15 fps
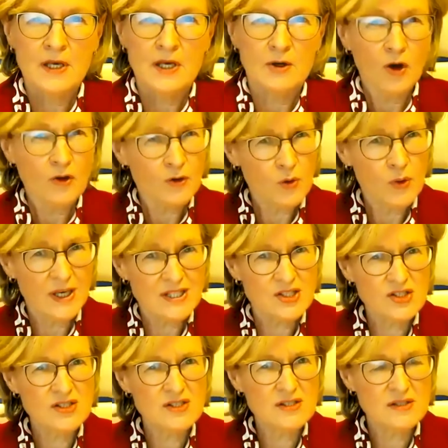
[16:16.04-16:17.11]
Other
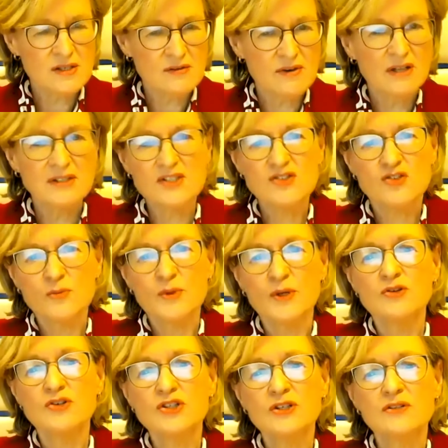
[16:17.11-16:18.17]
questions around
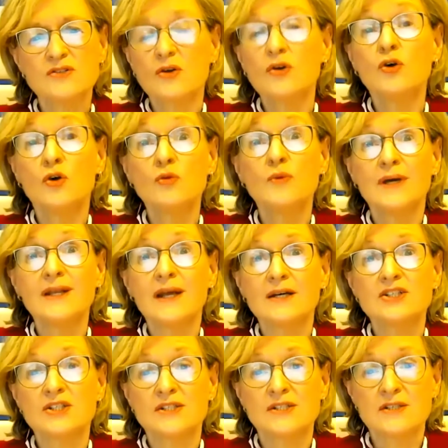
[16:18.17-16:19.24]
distribution. So who will
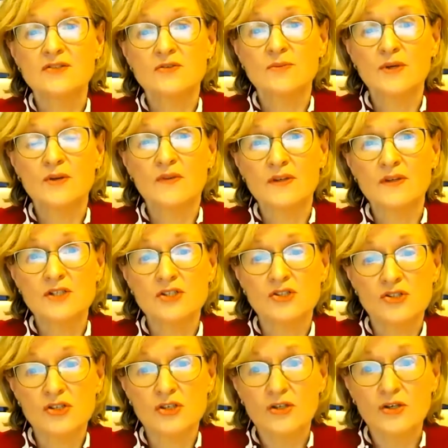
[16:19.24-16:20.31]
actually distribute the
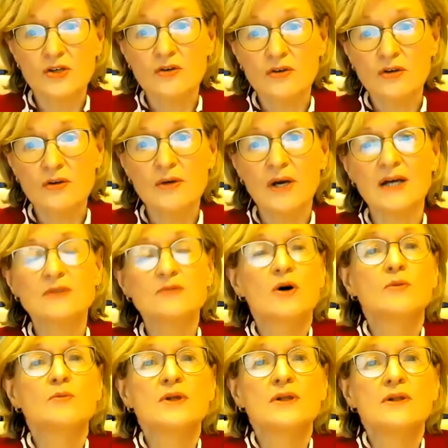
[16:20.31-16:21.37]
digital euro, and
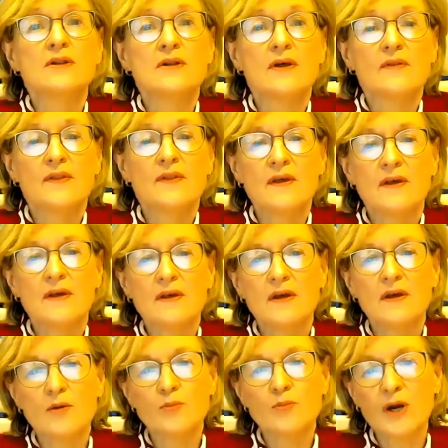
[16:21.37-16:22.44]
what will the
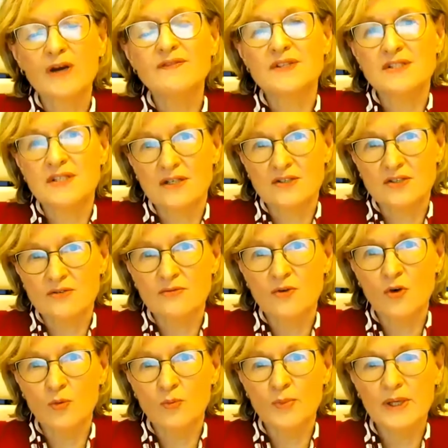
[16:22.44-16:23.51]
private sector
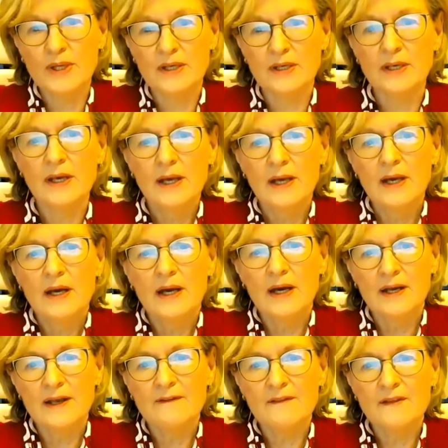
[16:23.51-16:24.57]
role be
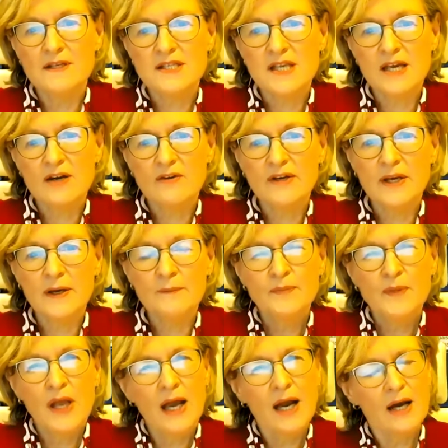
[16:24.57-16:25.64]
in this area?
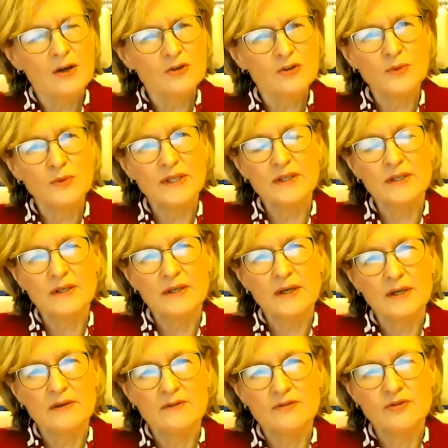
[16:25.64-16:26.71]
How do we
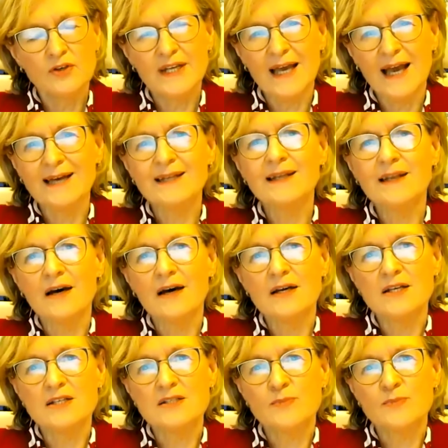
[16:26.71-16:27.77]
fully
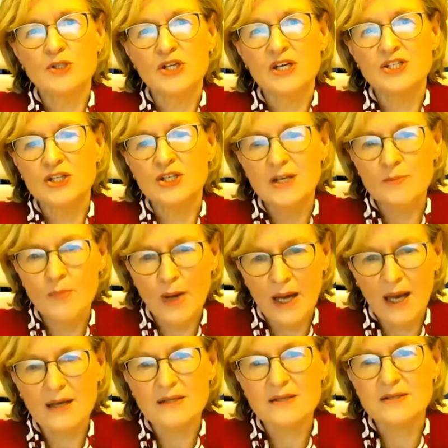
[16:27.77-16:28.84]
analyze potential
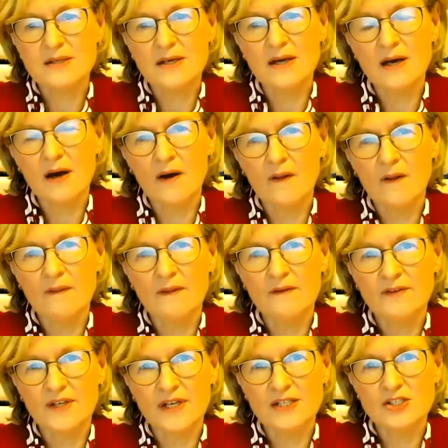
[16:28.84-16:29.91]
impacts on the
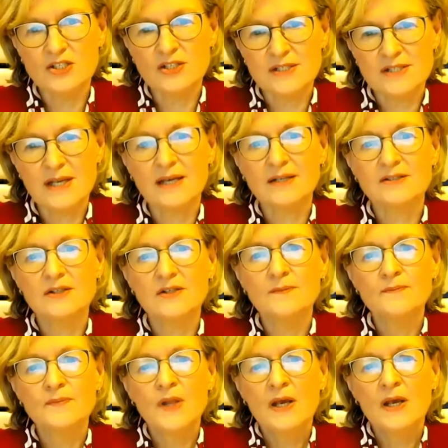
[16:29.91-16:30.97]
financial sector?
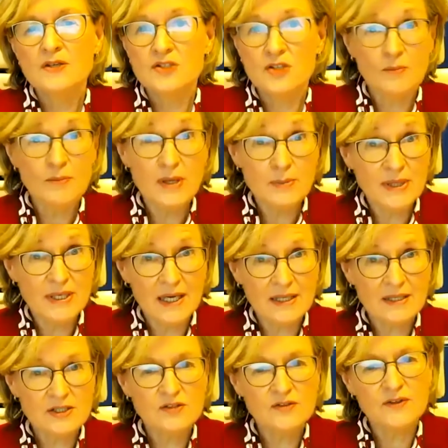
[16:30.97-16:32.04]
Some may be
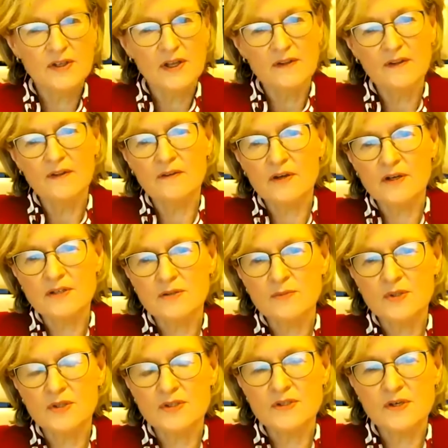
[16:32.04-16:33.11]
negative, and I think there are some
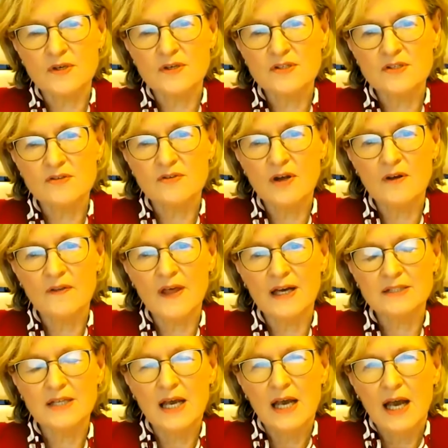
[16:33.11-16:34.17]
concerns around
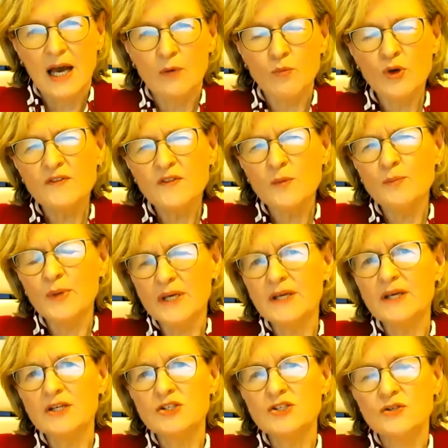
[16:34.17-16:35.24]
that. And one of the big
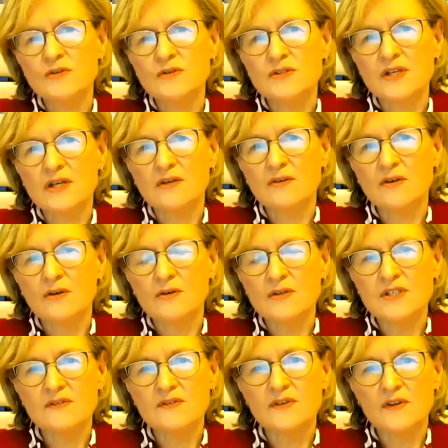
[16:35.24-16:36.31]
issues that
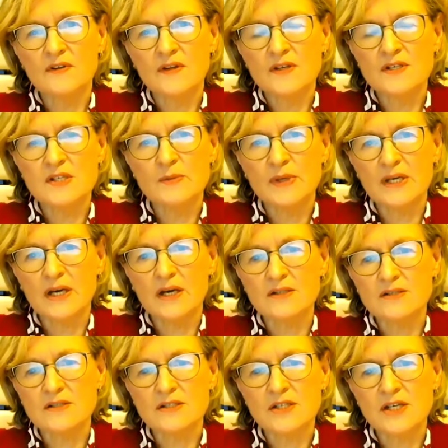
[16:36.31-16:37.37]
arose even in the ECB
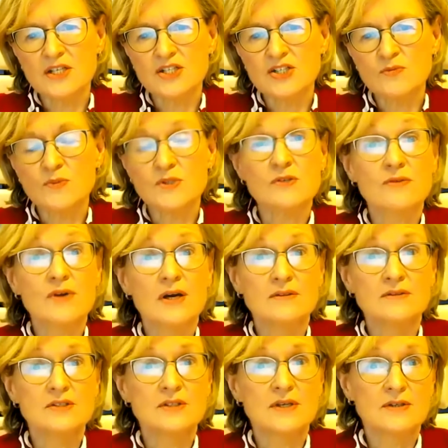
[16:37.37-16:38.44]
consultation was
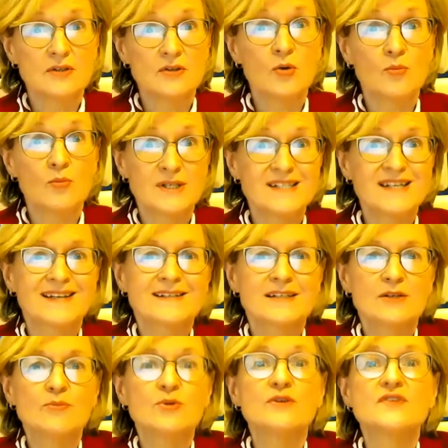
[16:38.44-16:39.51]
around,
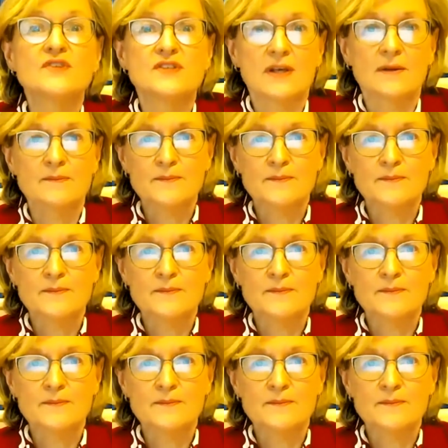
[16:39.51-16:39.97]
protecting privacy